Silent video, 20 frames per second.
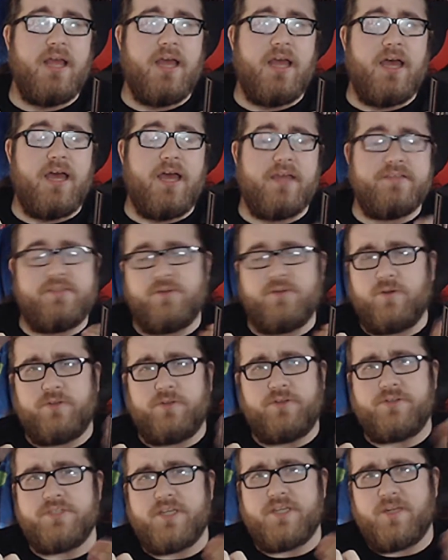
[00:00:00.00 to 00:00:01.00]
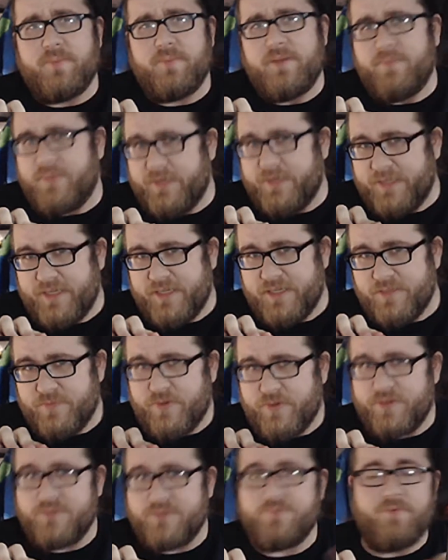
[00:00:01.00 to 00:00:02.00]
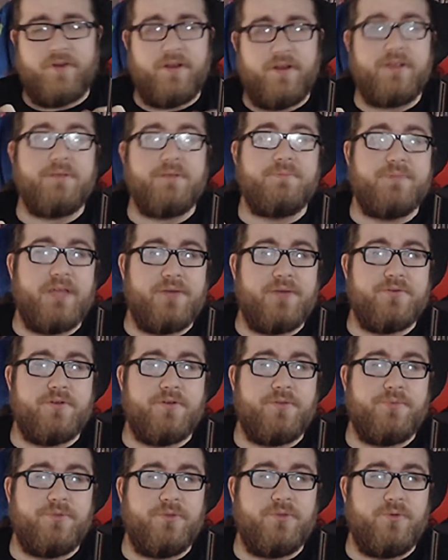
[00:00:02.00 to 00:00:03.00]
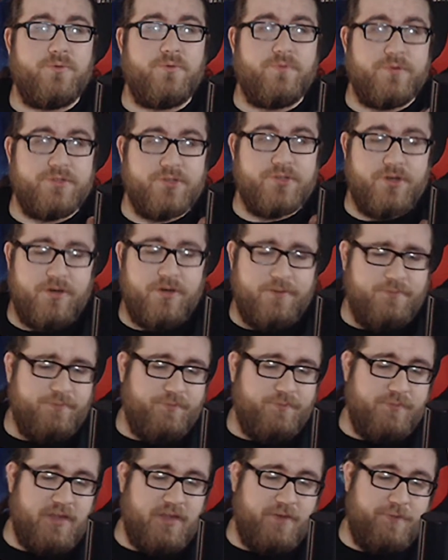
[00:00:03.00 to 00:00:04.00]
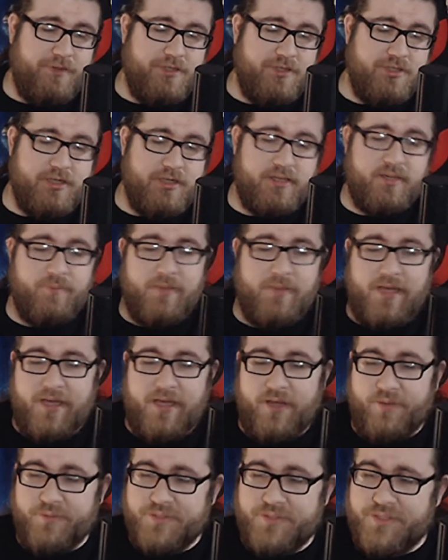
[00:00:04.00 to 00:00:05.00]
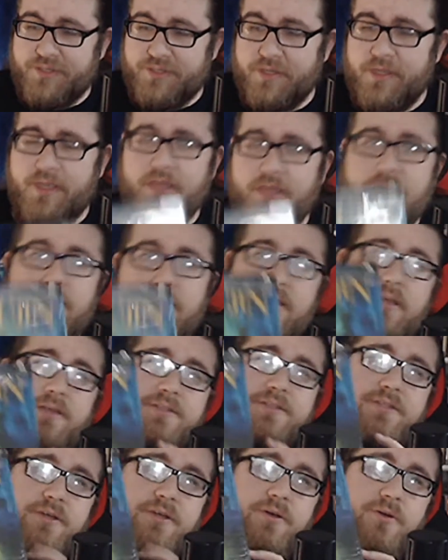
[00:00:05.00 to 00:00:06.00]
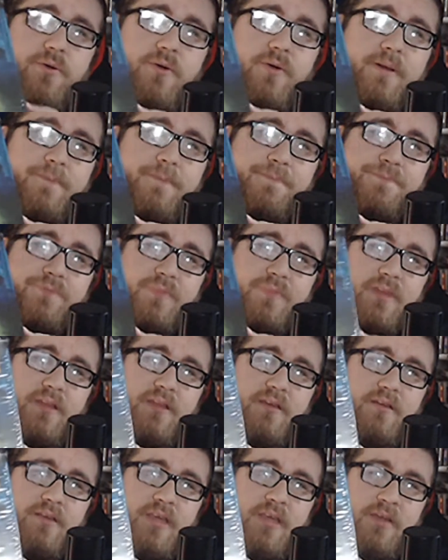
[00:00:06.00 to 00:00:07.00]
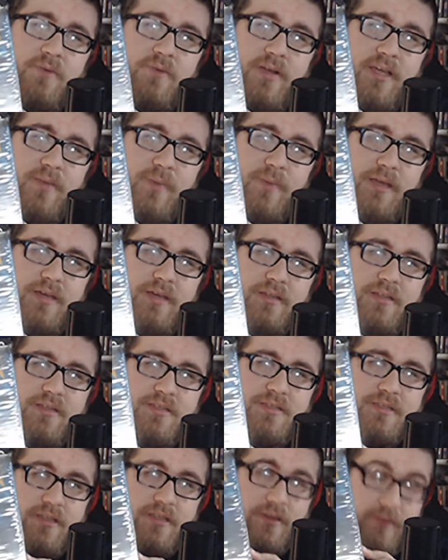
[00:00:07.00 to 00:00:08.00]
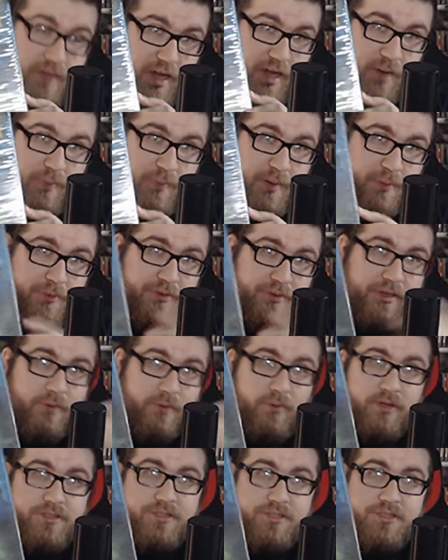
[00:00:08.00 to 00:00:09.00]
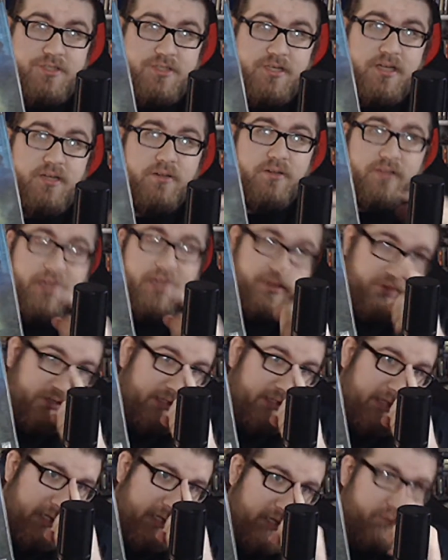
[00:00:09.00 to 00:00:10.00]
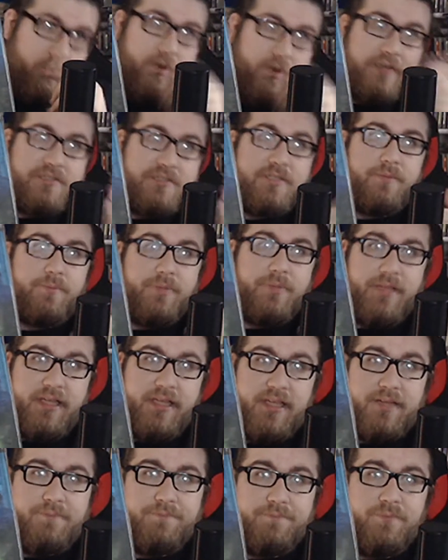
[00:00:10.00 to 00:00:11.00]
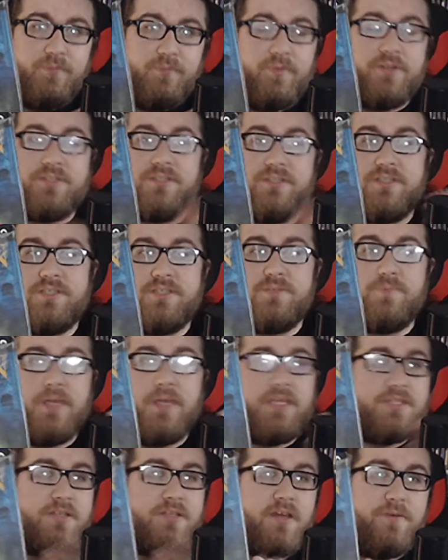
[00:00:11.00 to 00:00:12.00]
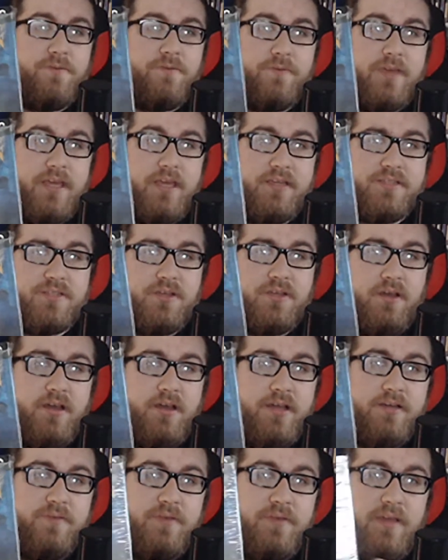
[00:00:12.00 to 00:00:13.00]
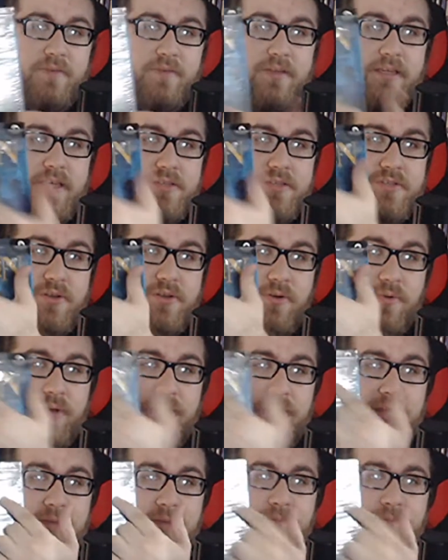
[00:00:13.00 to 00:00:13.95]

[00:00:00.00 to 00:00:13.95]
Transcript: He's an older gentleman, but again, a very, very down-to-earth dude for sure. Definitely check him out. So he recommended this to a lot of people that watch his channel. I looked at it, watched him play it, which this is based off of Genghis Khan, if you haven't guessed already.